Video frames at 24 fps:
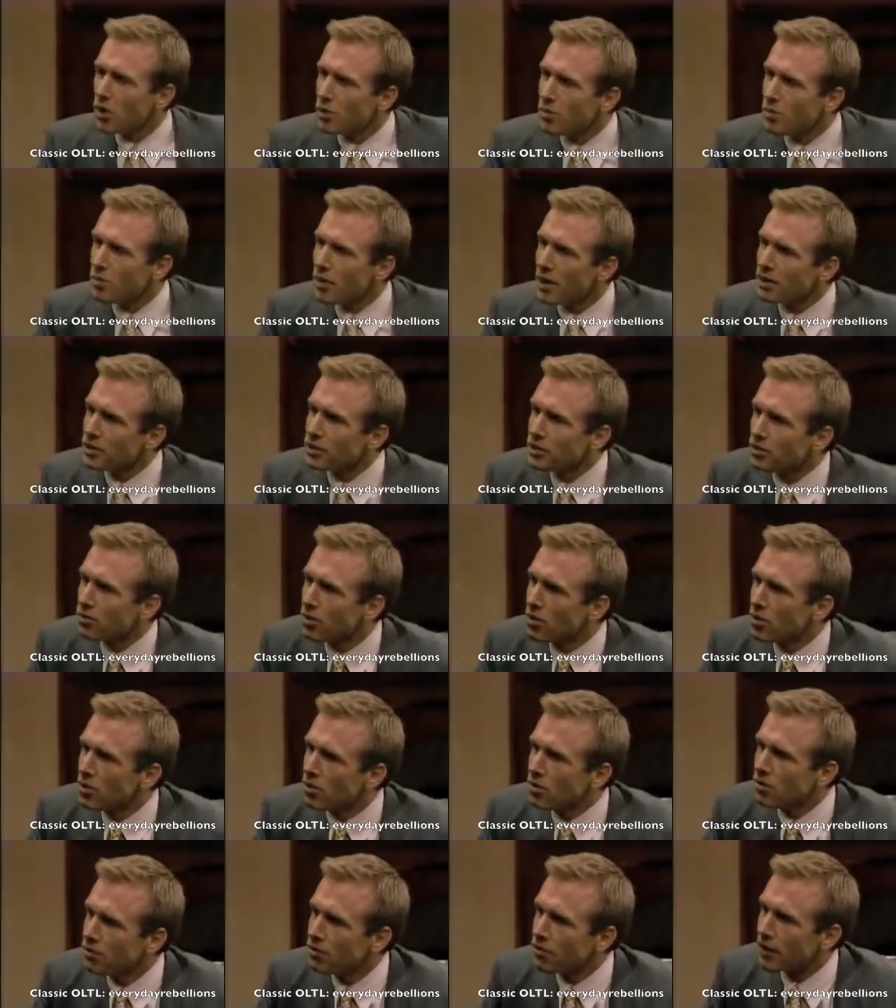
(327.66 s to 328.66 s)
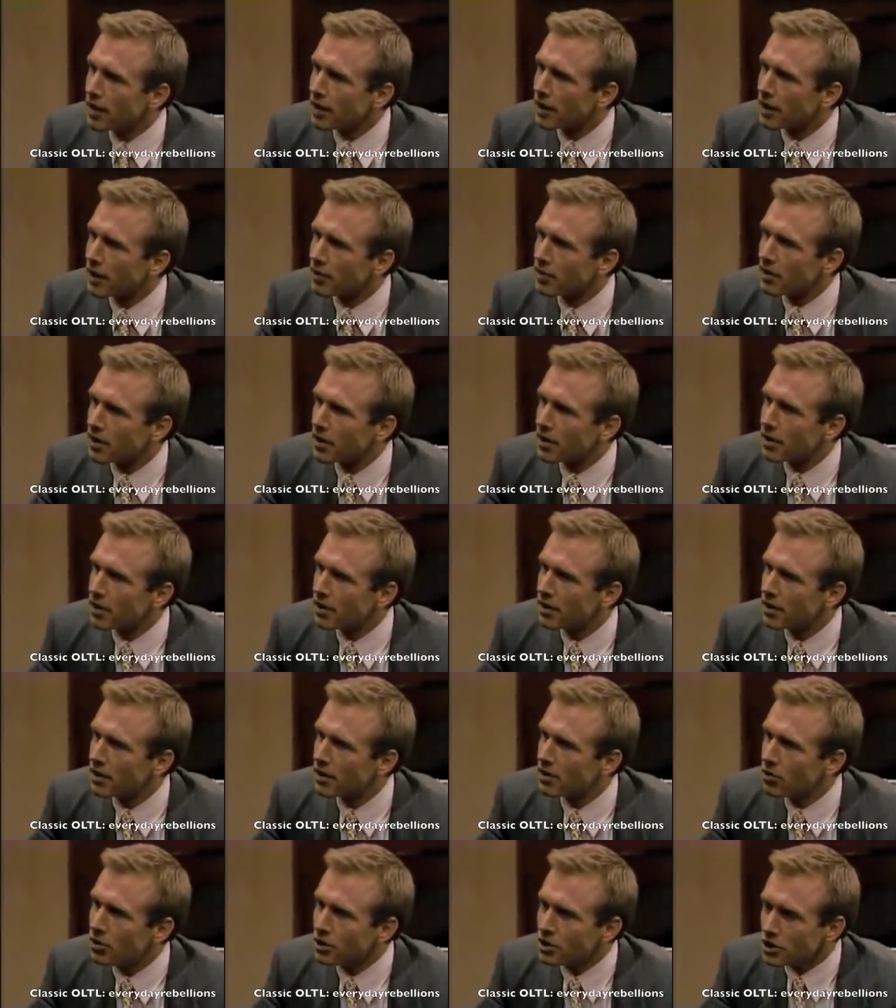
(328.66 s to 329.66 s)
what about your own family?
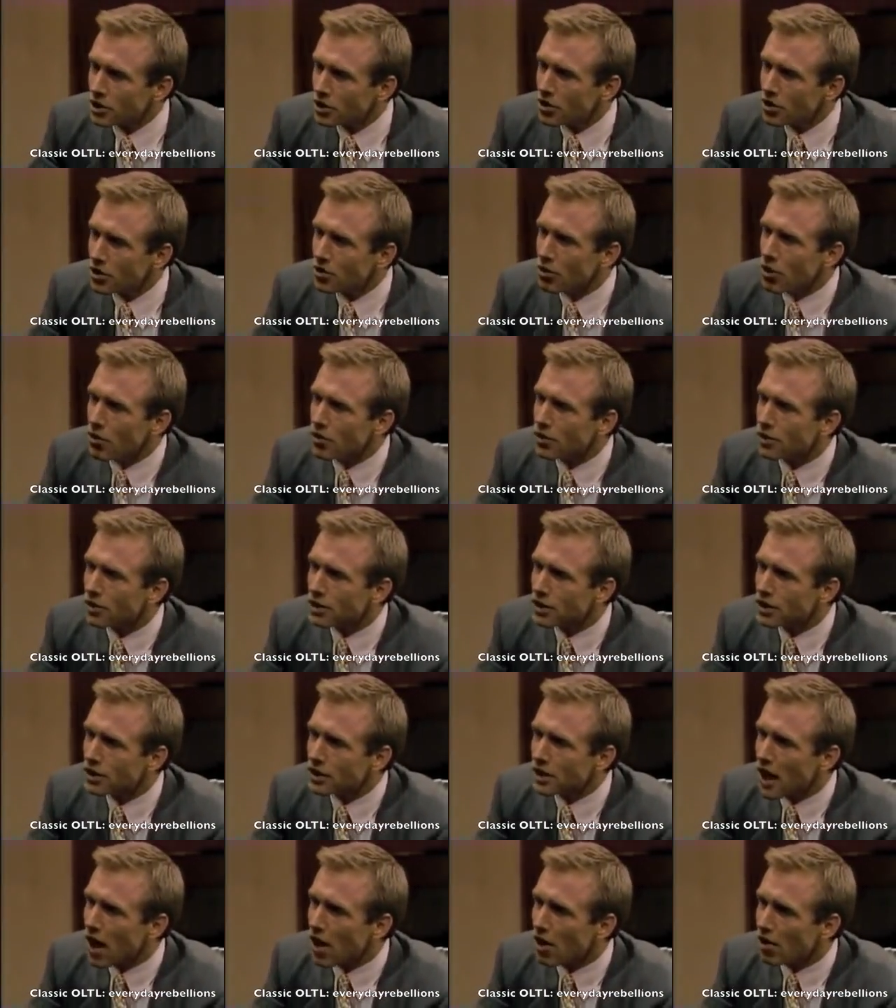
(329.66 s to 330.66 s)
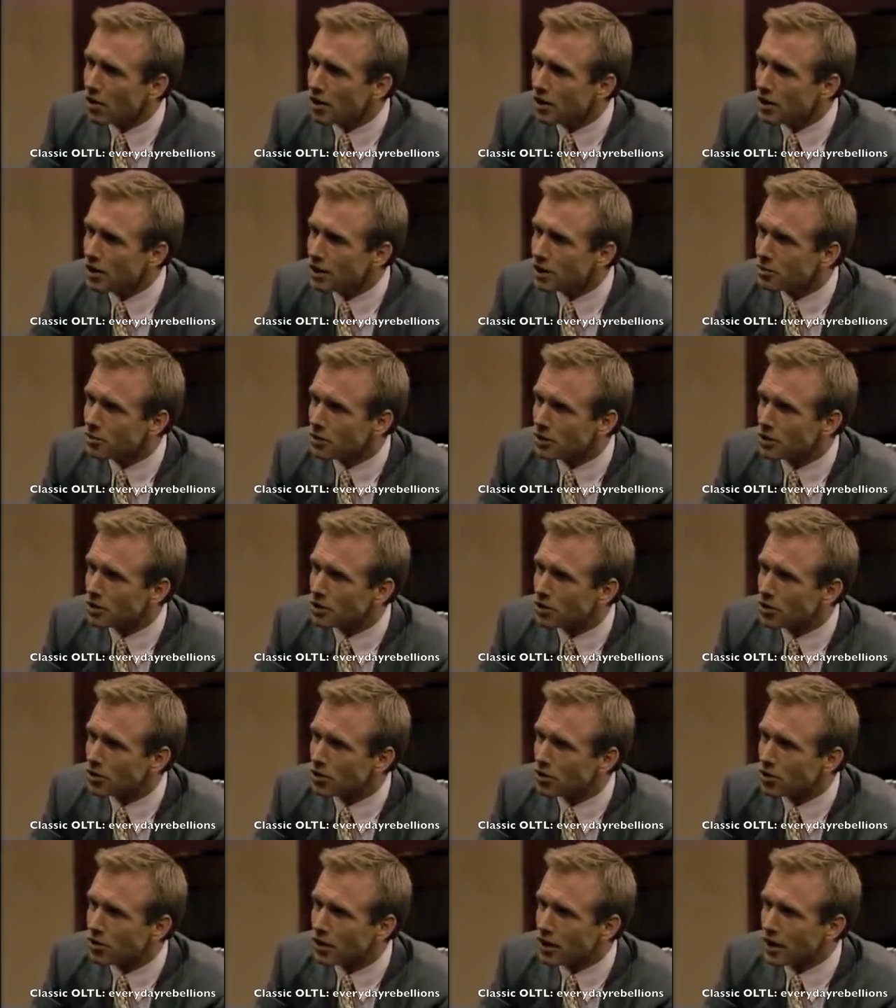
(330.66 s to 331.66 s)
We should go over and see how Elizabeth's
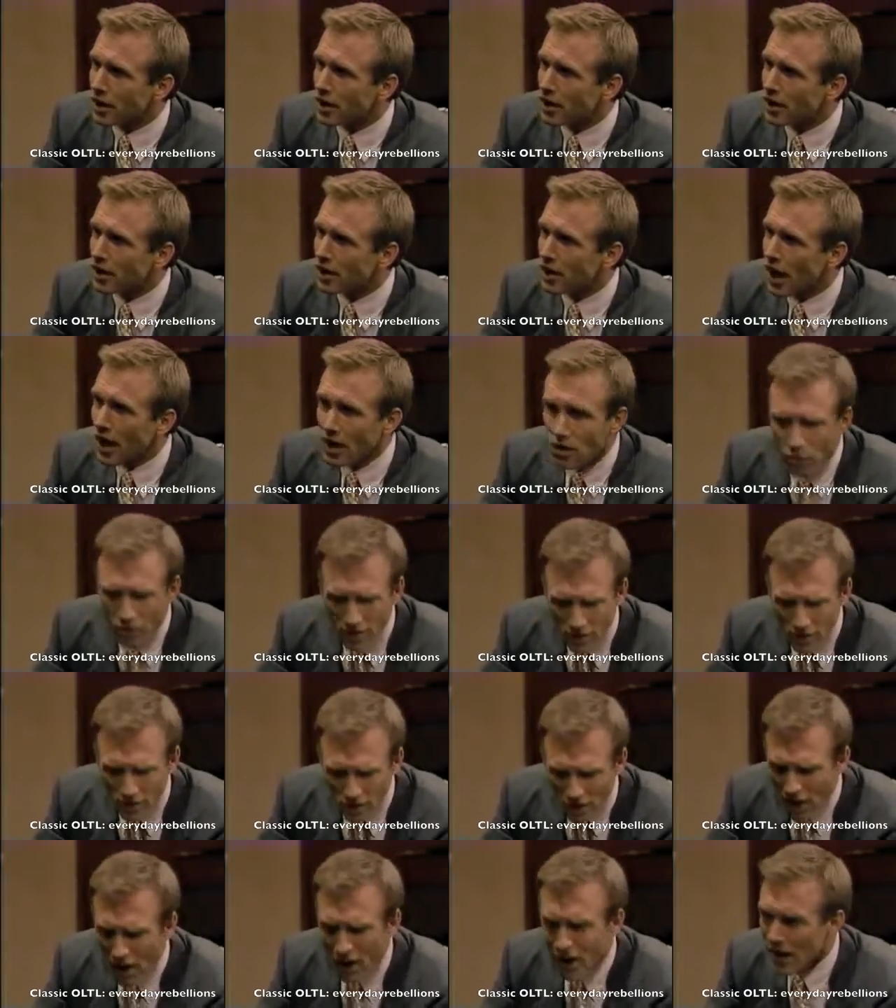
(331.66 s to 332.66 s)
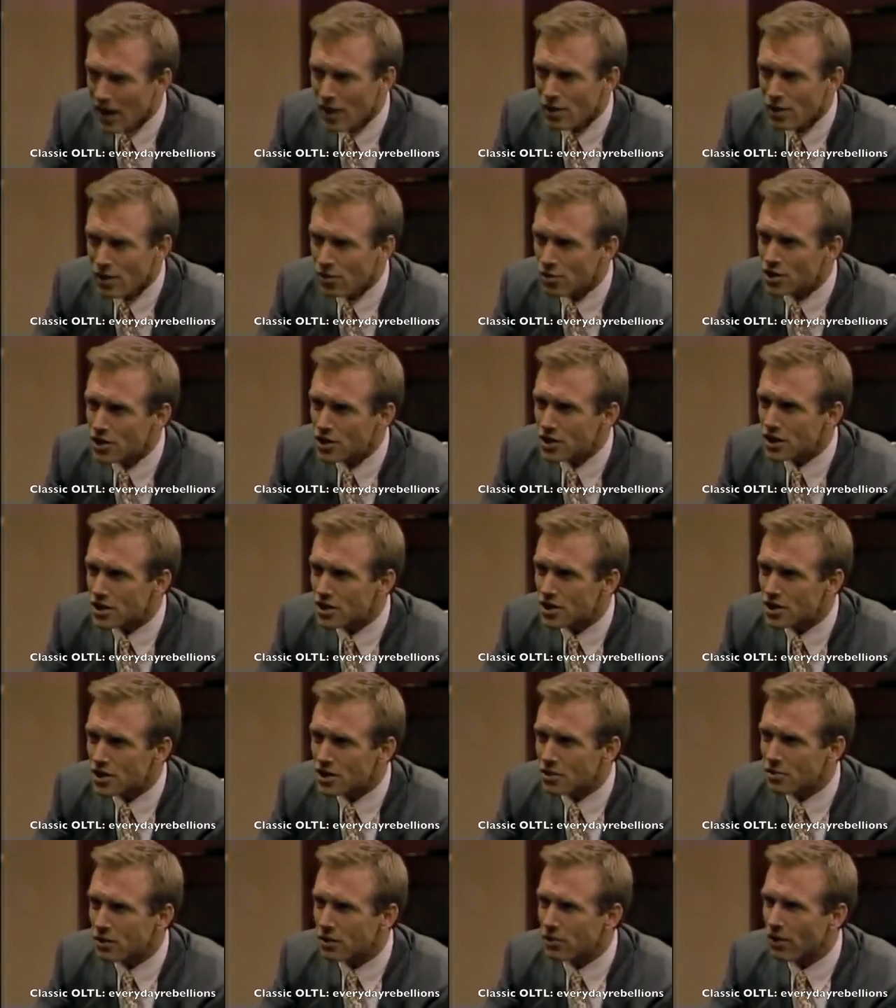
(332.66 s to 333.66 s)
doing. I don't care how angry she
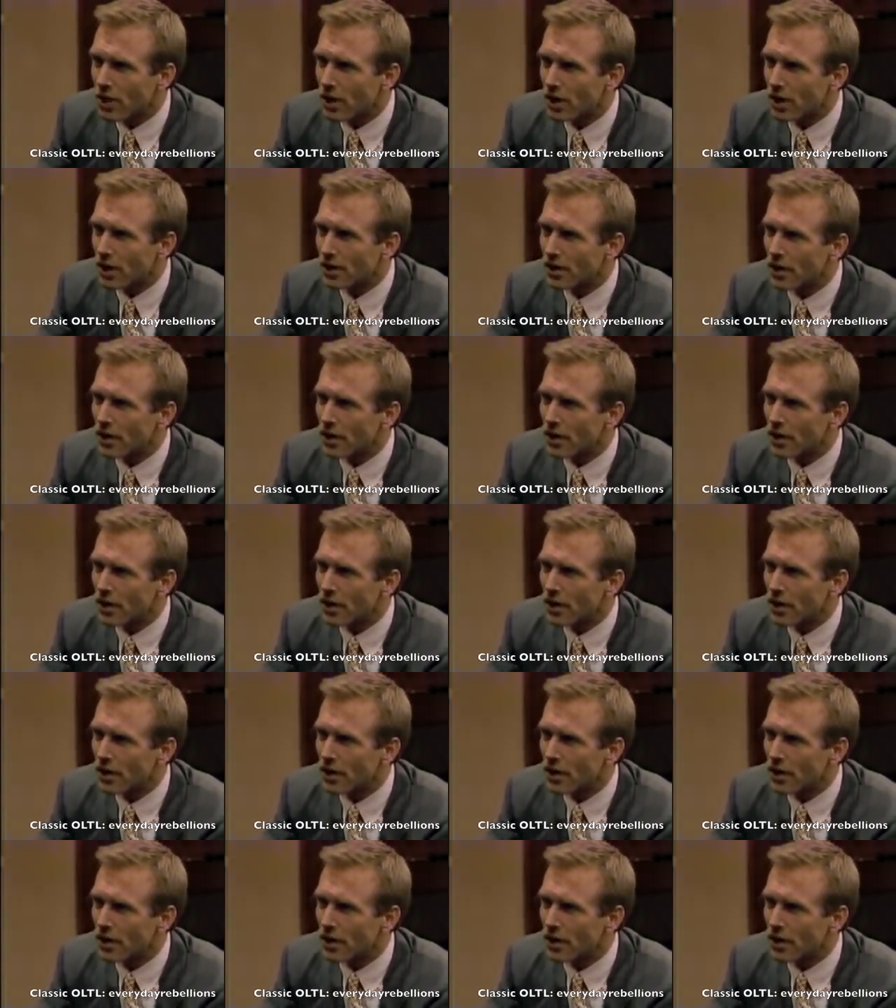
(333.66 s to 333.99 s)
is at me